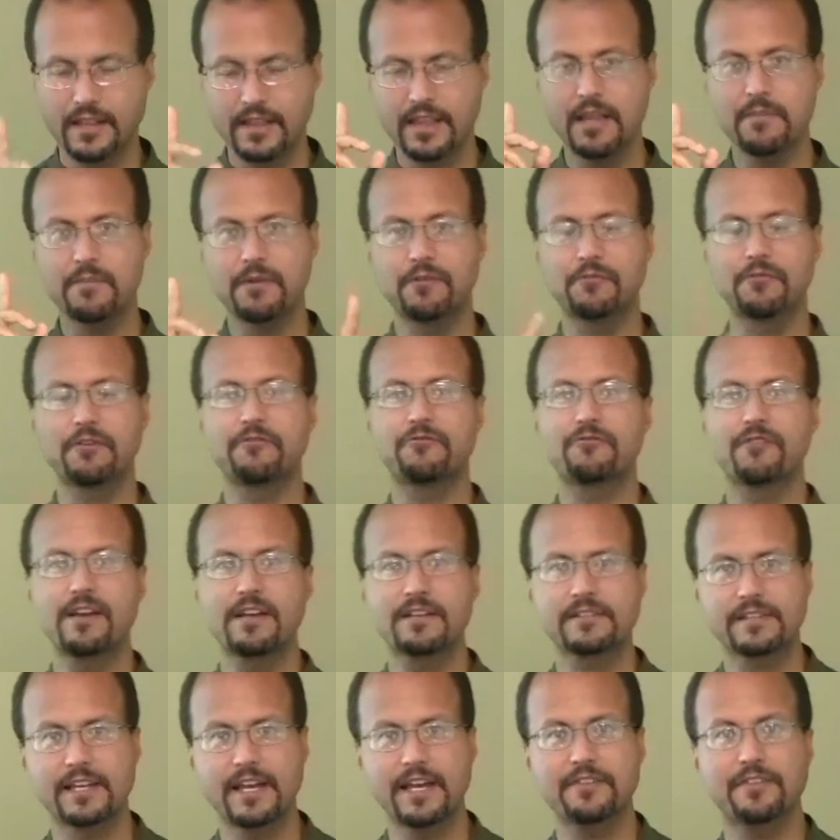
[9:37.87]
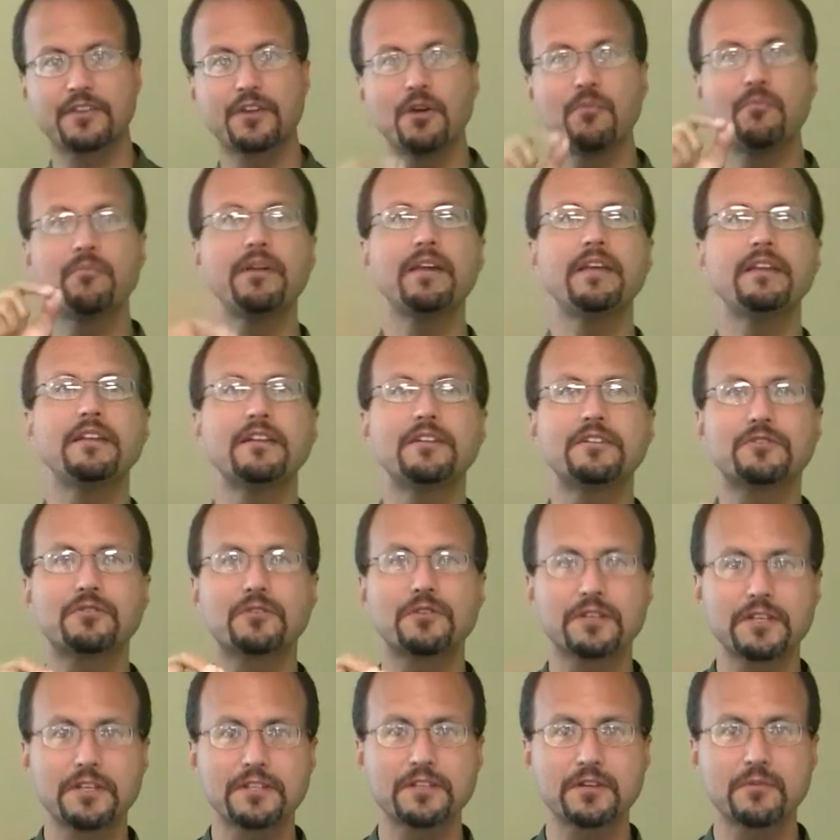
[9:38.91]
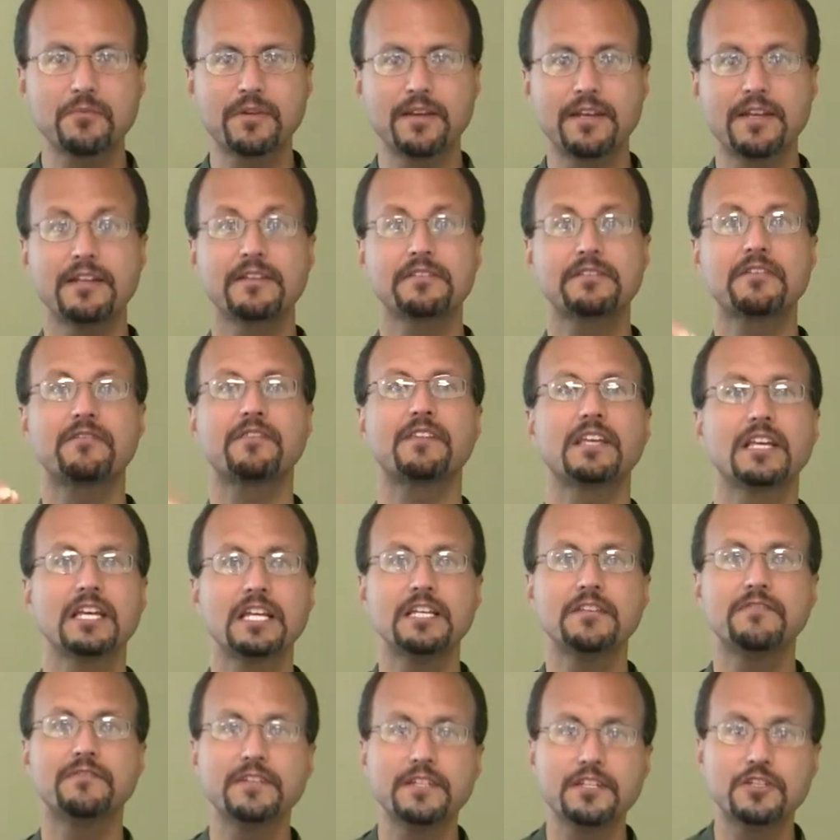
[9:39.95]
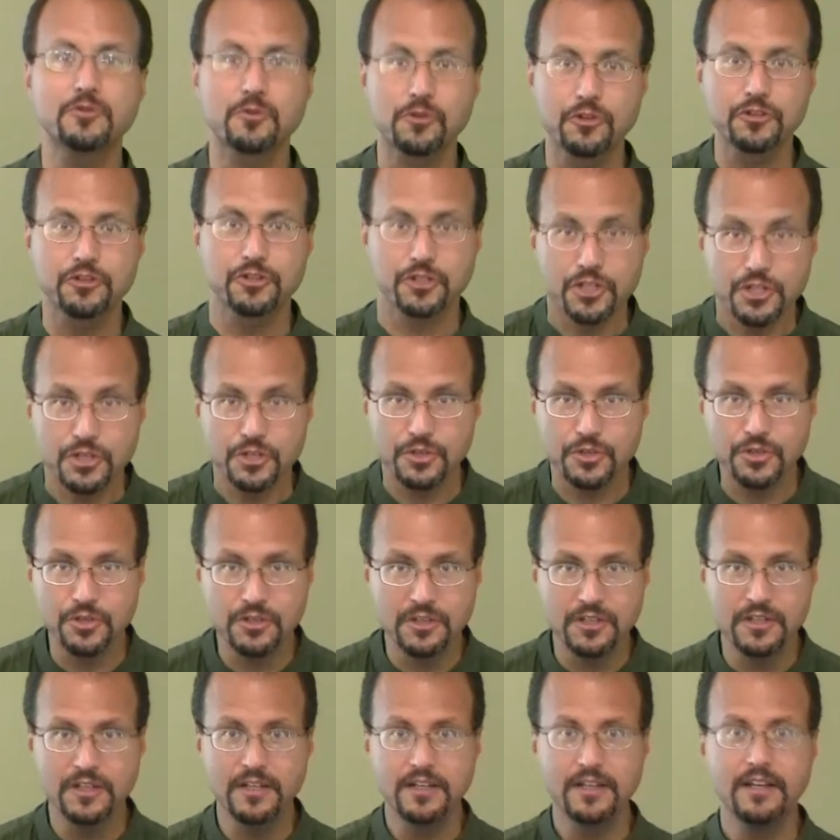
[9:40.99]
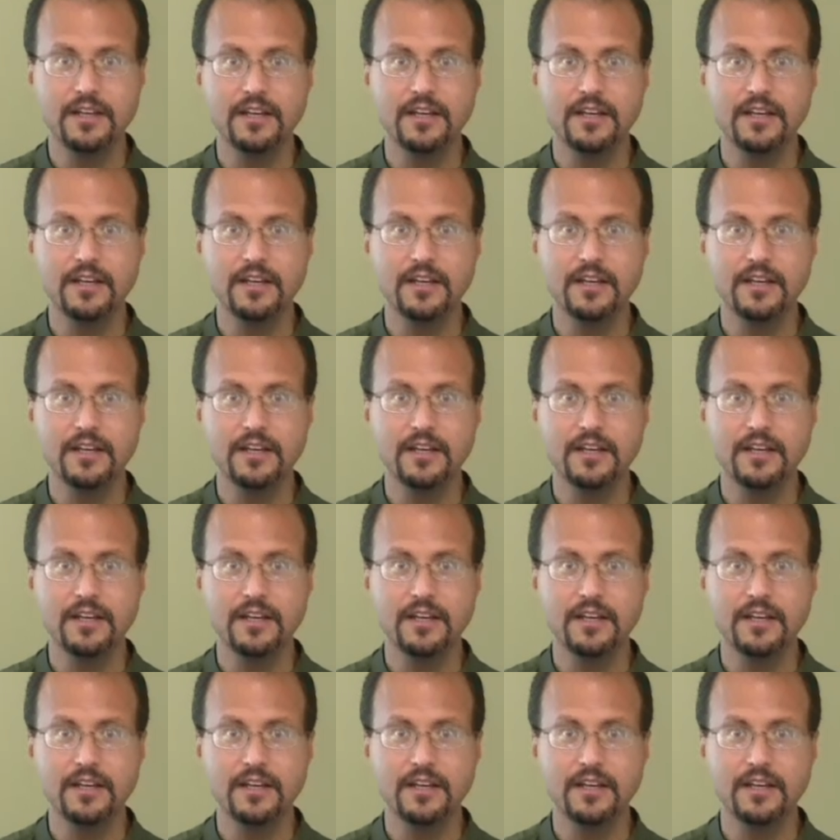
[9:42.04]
let me rephrase that, the obedience or disobedience of the individual Jew